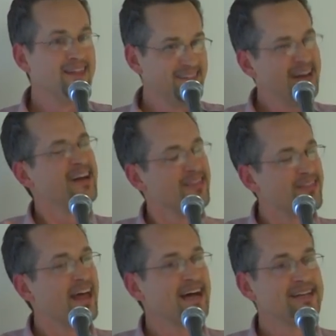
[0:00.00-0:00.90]
th
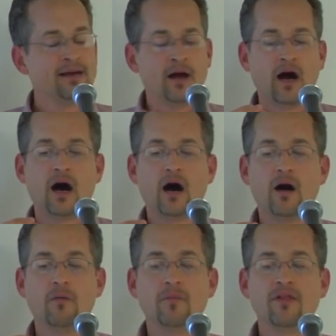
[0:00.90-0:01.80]
that
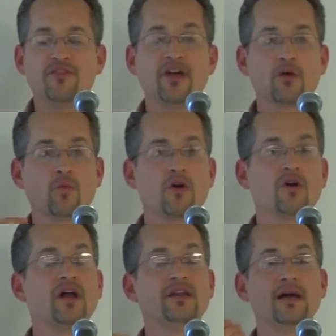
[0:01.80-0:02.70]
um, there were
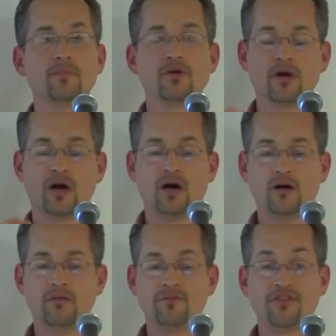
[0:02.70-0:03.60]
a number
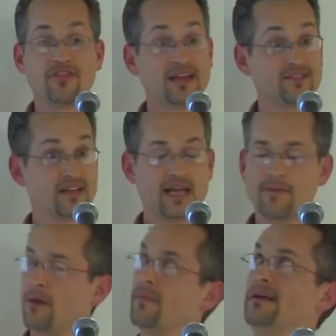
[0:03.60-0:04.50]
of things that came
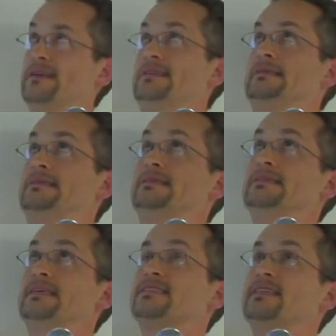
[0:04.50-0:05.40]
up. uh,
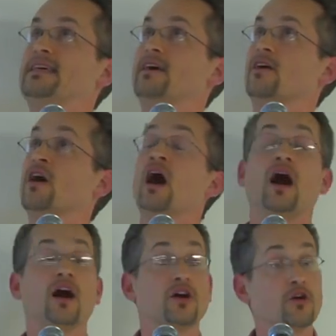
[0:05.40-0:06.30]
let's see here.
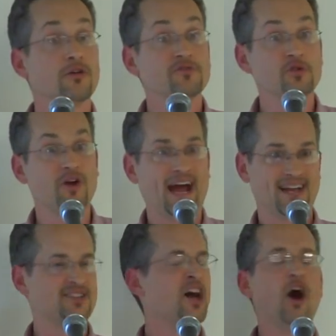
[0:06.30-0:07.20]
Uh, curved
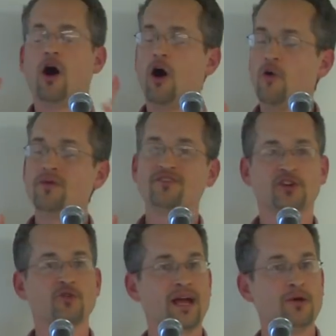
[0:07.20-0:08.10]
tracks always a
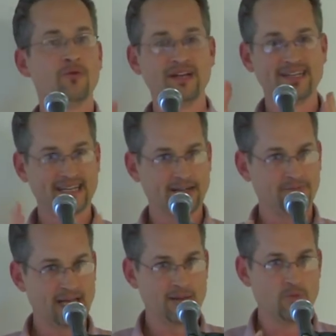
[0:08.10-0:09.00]
great one to get
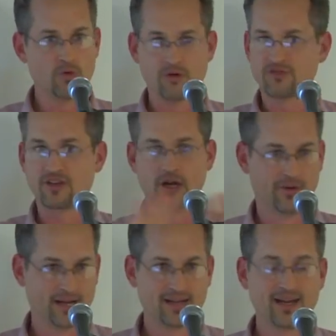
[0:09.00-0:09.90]
flame wars
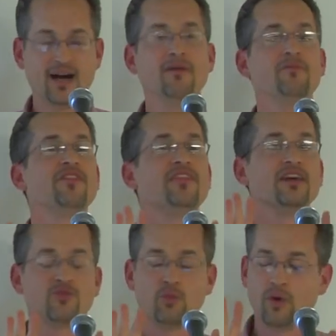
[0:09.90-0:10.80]
going. Um,
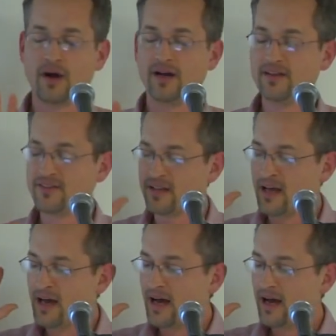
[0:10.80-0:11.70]
this was,
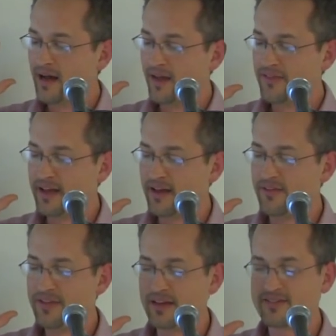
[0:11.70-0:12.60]
uh, th
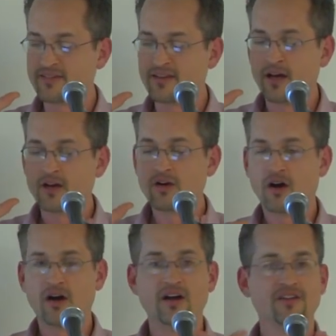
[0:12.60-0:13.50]
this
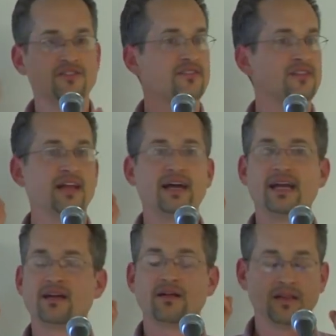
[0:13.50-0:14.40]
caused
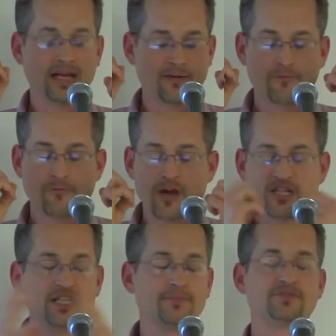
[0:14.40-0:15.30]
like, like
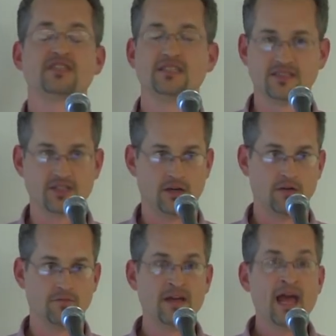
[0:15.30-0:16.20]
friendships to
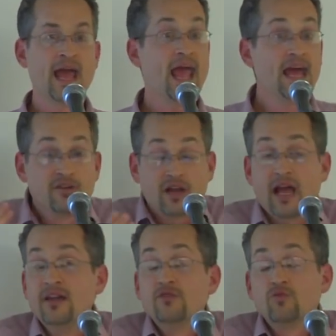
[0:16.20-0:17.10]
dissolve and,
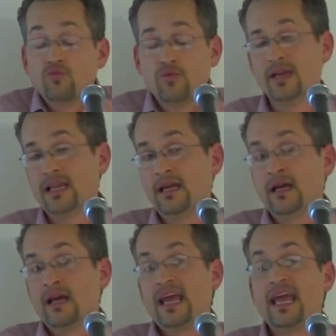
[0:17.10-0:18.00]
and really
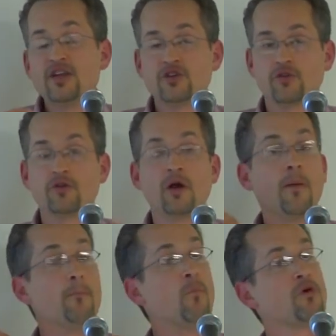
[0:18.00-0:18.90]
hindered
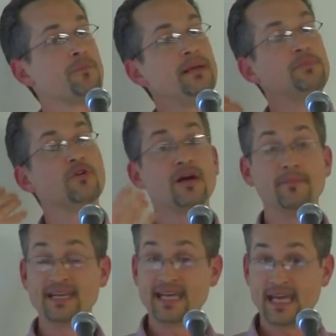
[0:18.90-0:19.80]
more people
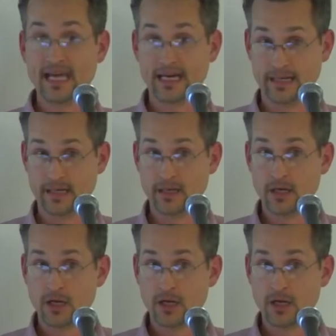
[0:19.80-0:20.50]
coming in